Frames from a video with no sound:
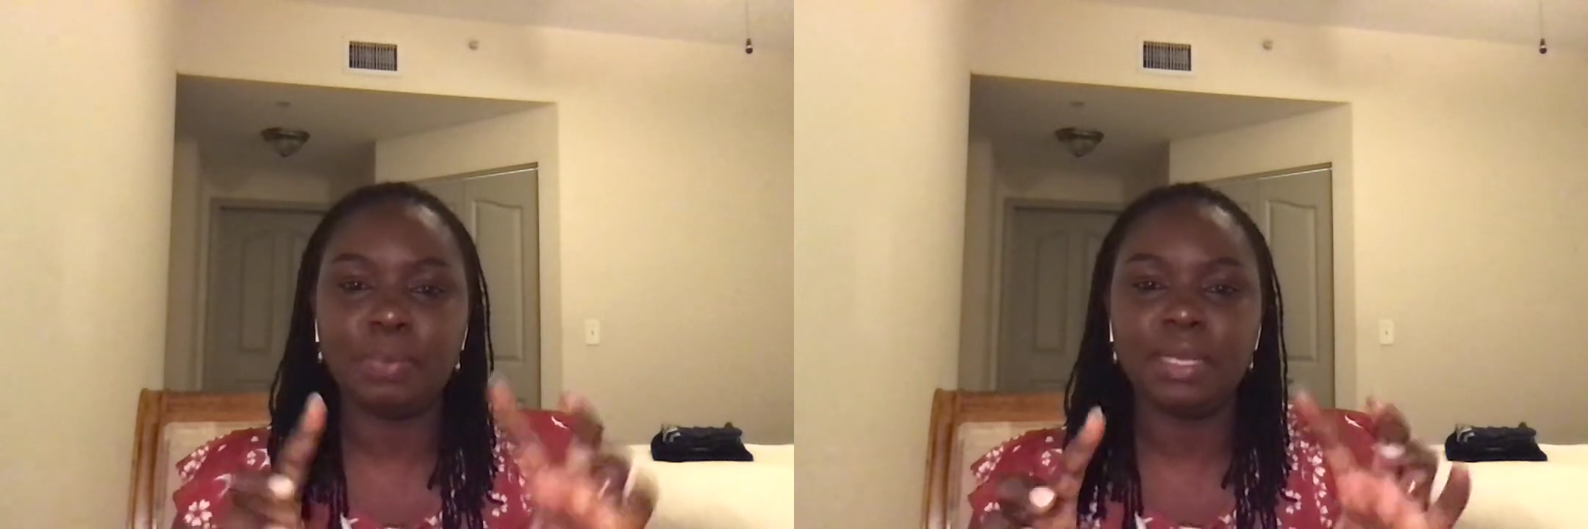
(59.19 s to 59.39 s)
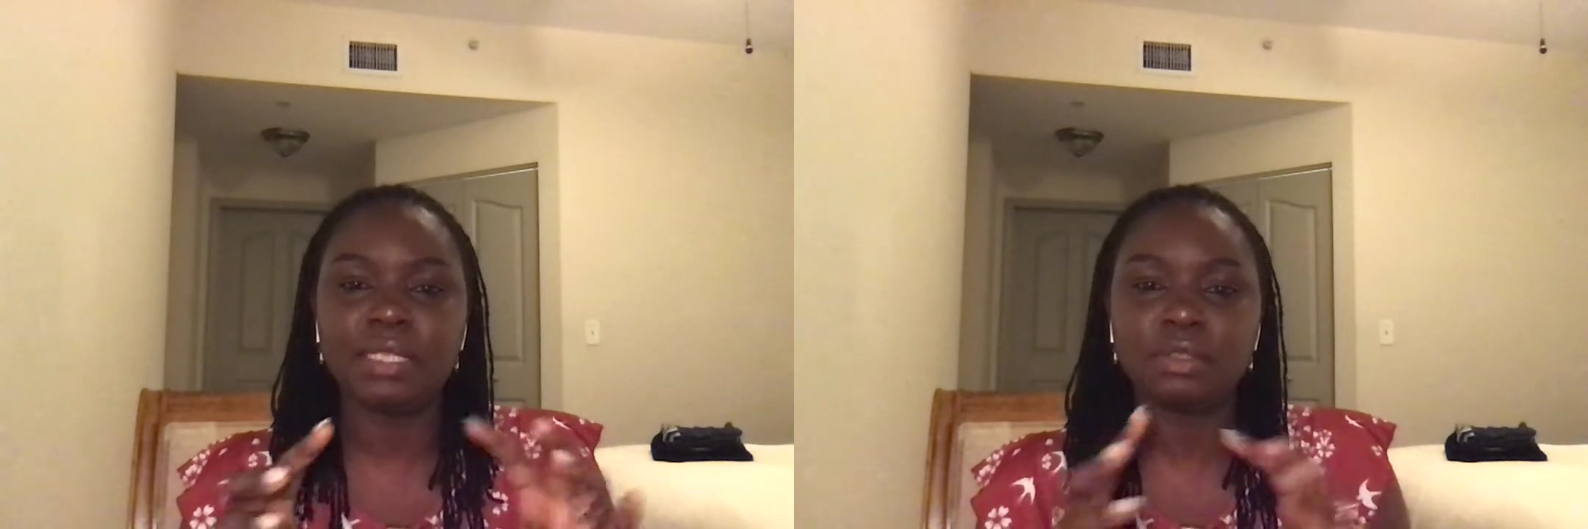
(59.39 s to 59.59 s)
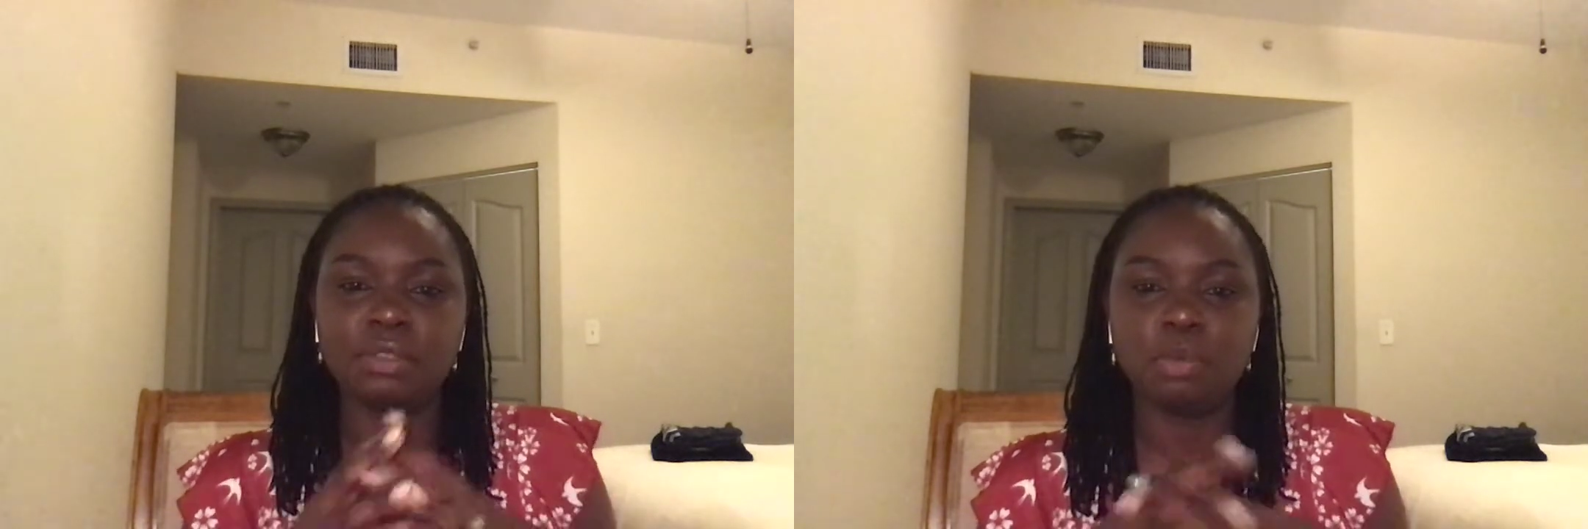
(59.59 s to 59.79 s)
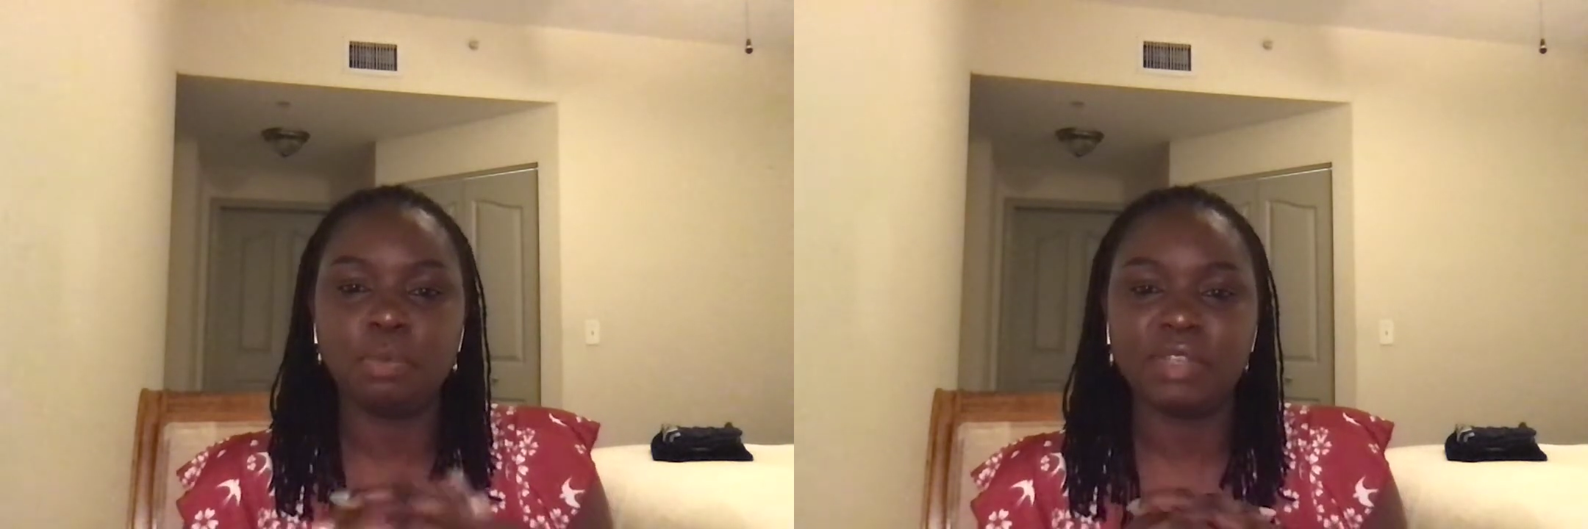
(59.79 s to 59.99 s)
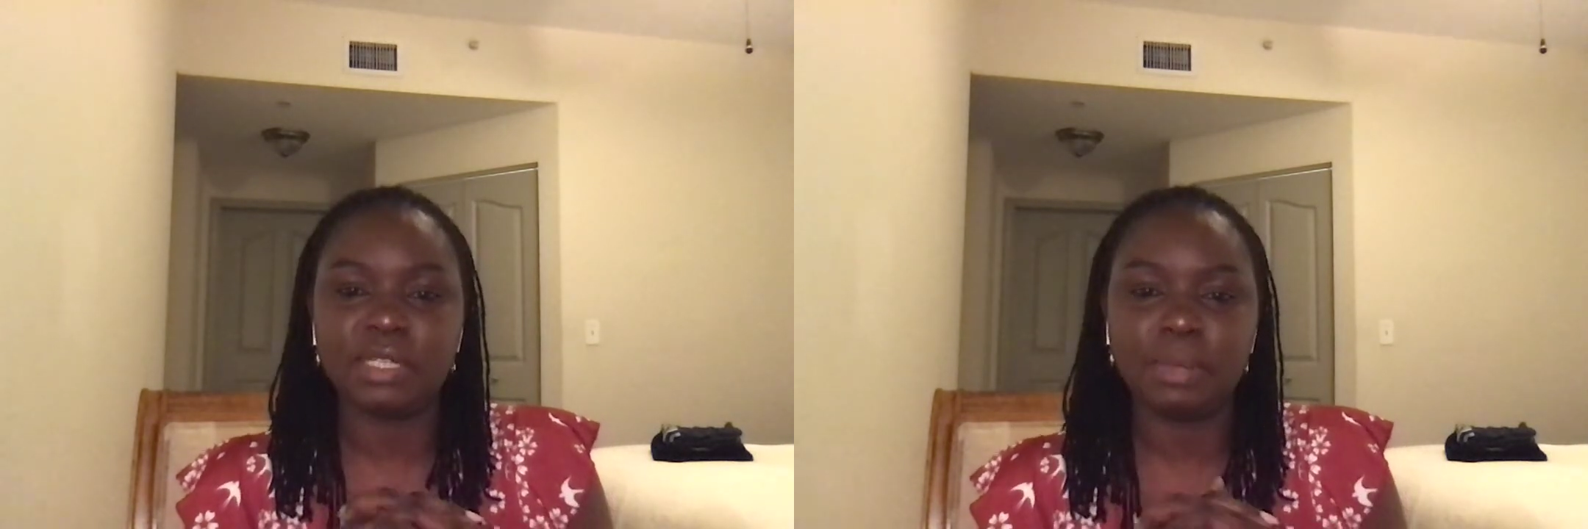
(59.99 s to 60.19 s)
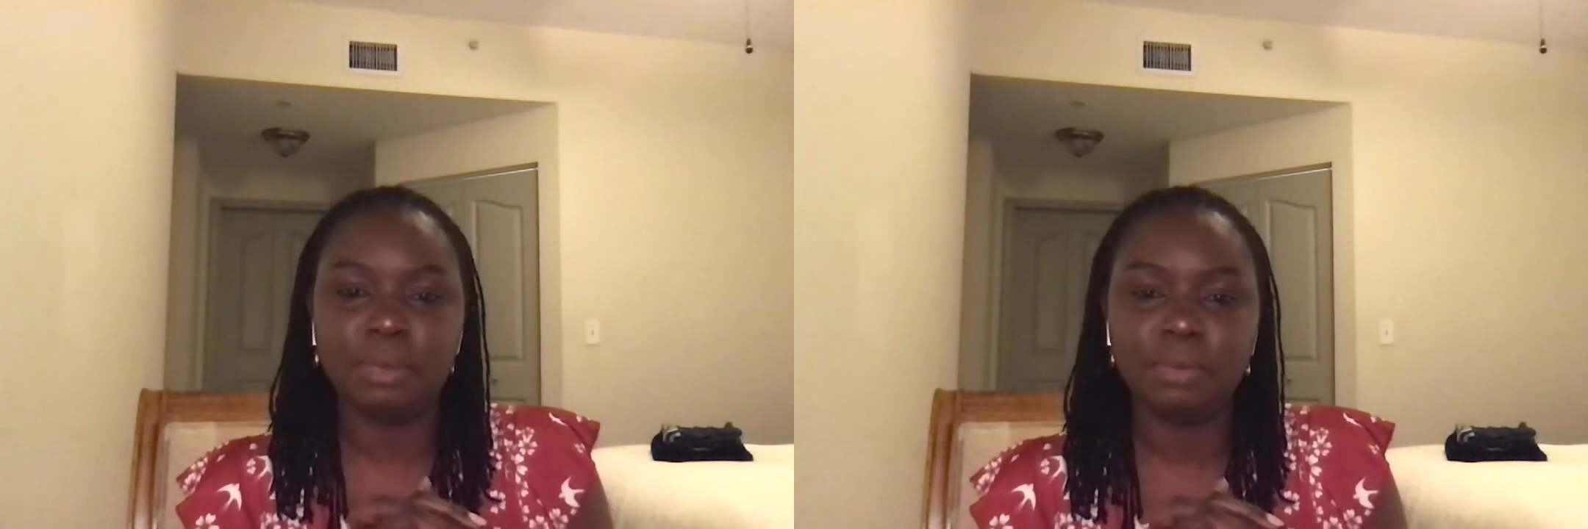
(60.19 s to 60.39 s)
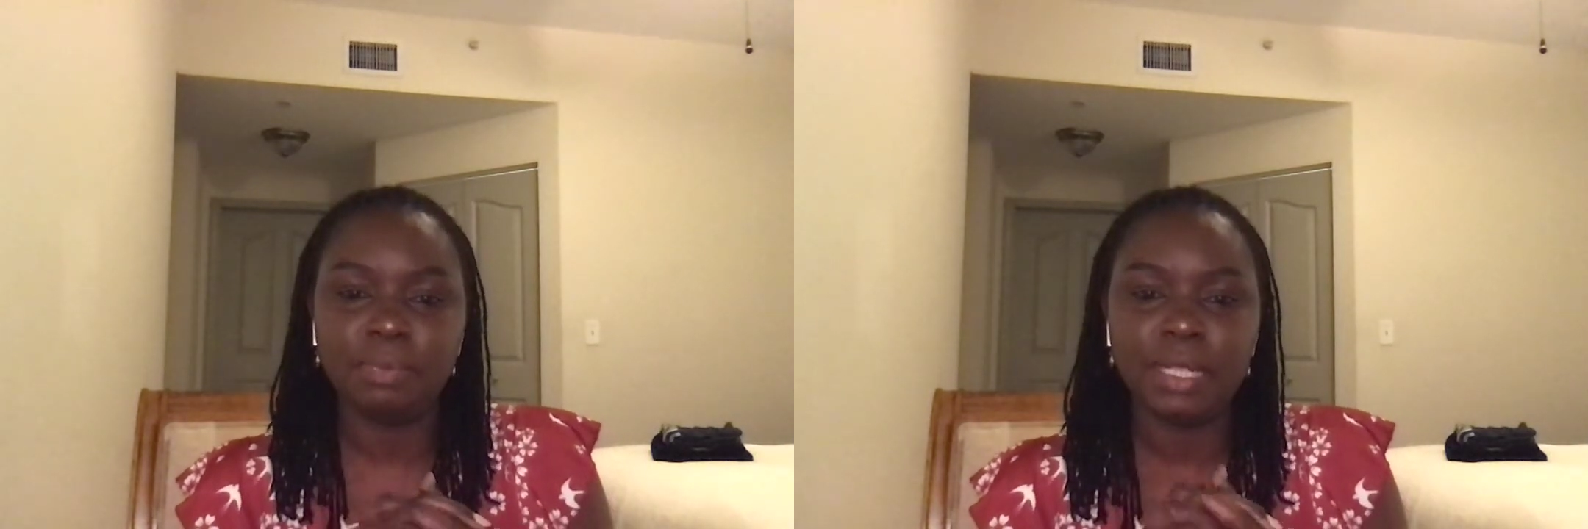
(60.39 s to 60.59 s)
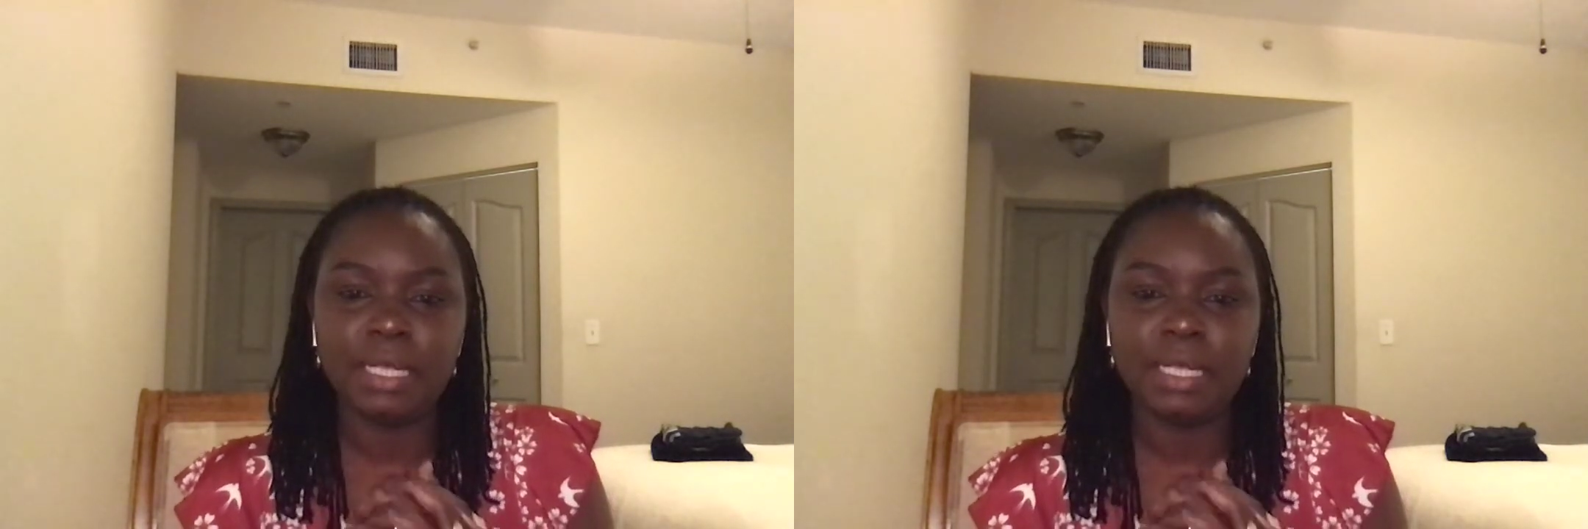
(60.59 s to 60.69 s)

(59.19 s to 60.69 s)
placed on top of a table,